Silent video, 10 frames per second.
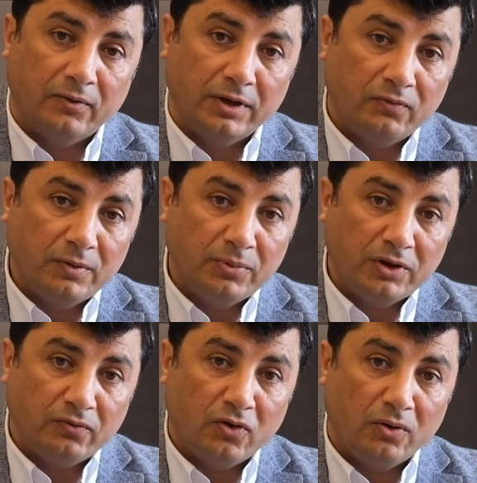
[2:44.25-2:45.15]
if we
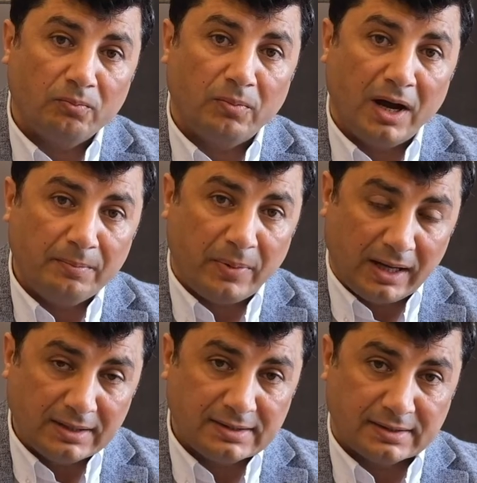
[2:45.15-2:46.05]
perform
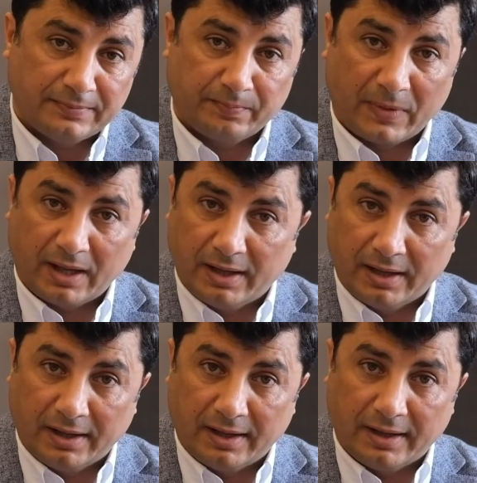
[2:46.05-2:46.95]
bypass,
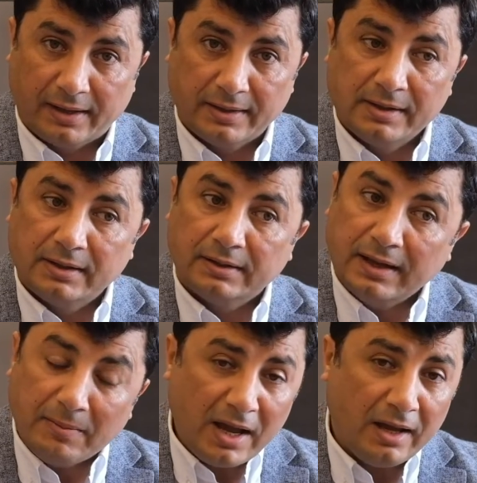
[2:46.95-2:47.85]

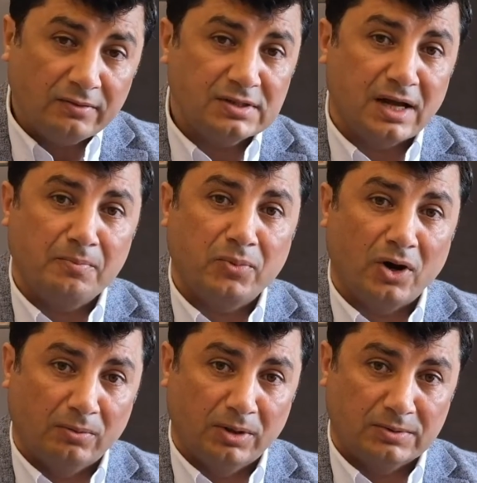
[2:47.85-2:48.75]
they may have some
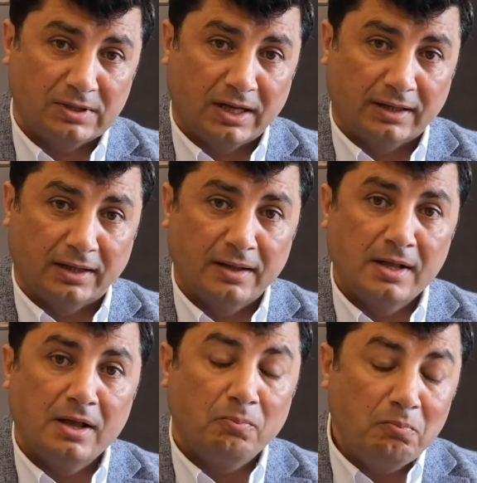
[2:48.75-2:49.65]
problems like that.
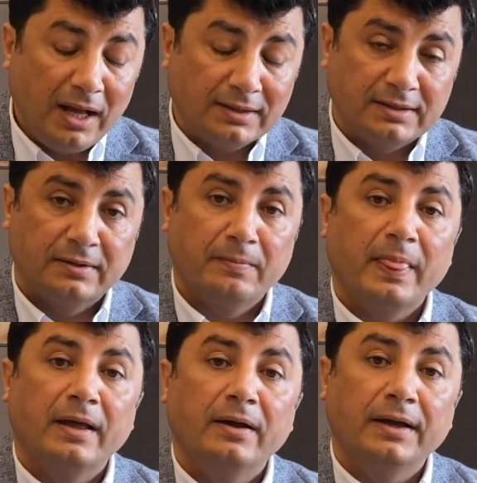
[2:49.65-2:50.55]
But
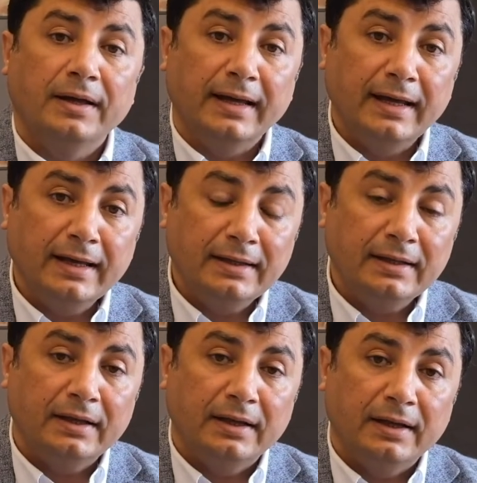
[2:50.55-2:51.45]

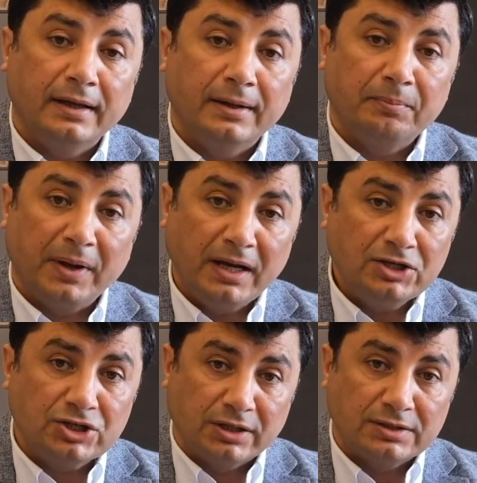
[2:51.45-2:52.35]
in
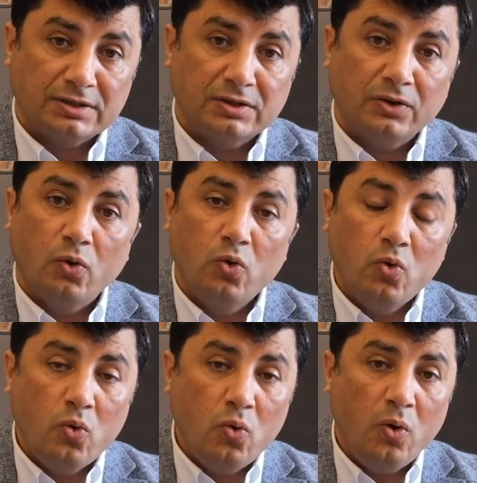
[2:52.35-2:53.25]
patients
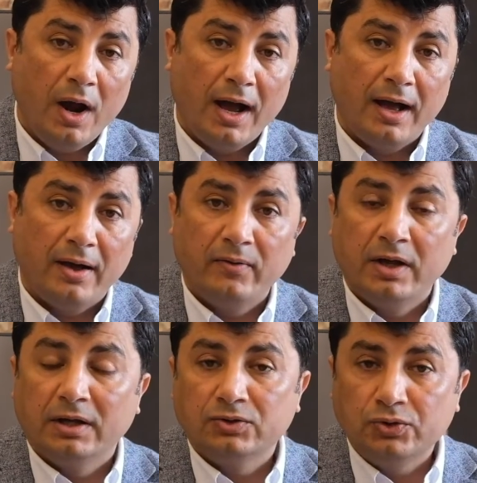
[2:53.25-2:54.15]
who
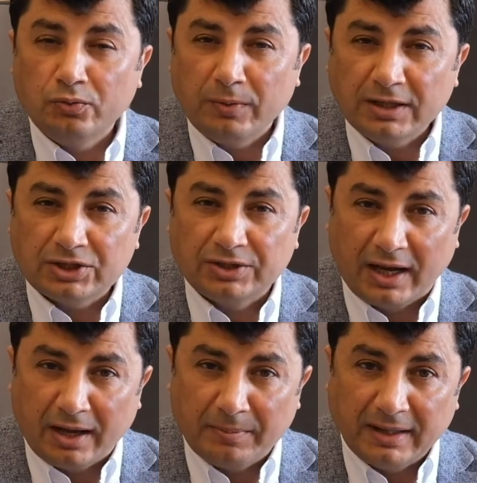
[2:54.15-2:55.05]
have too much
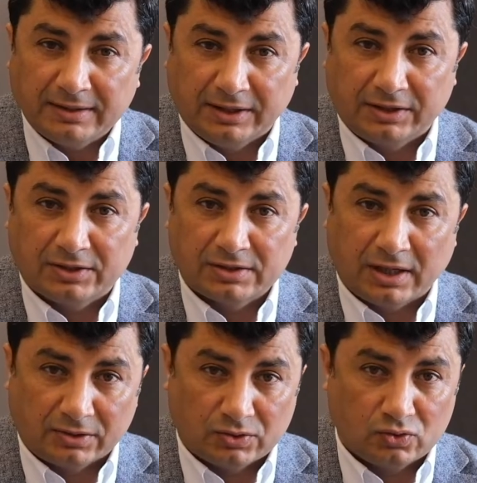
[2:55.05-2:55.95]
diabetic
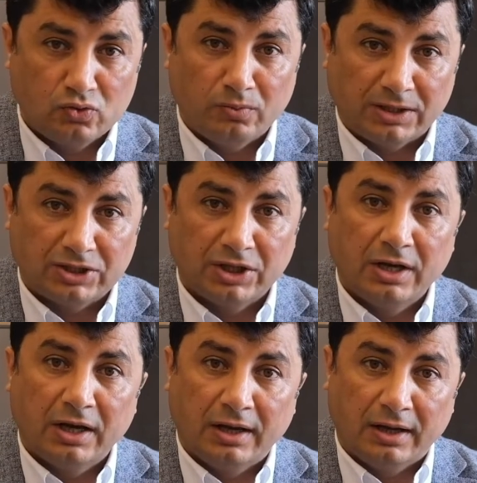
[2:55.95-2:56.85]
status, too much
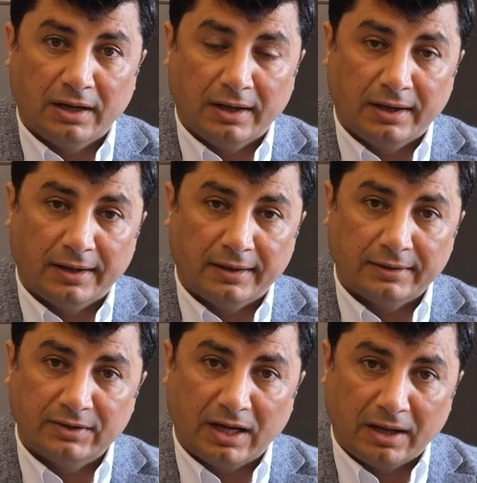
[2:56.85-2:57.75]

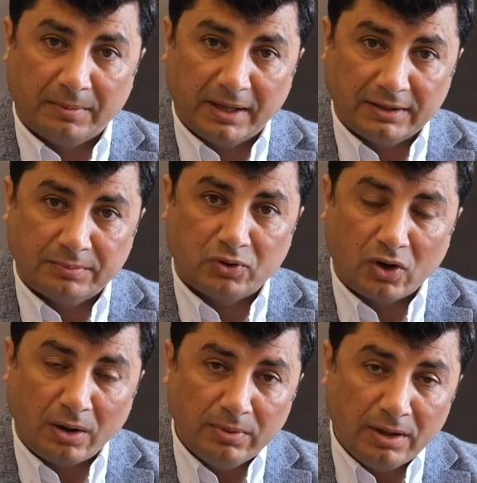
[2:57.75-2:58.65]
diabetic
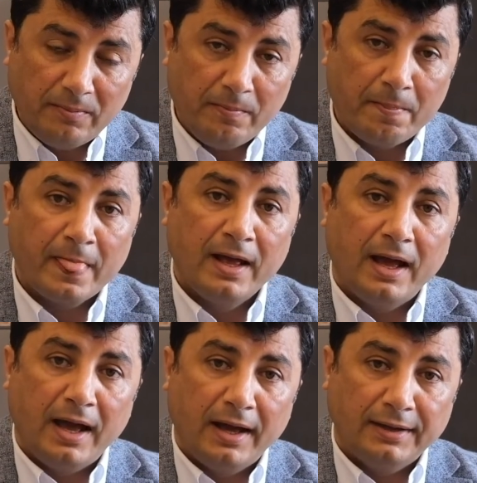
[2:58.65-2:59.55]
problem,
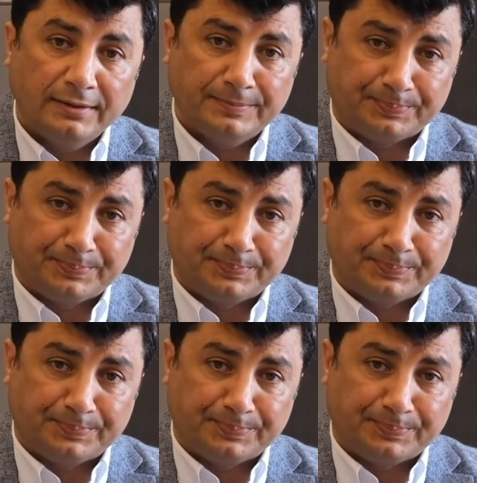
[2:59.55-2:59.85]
and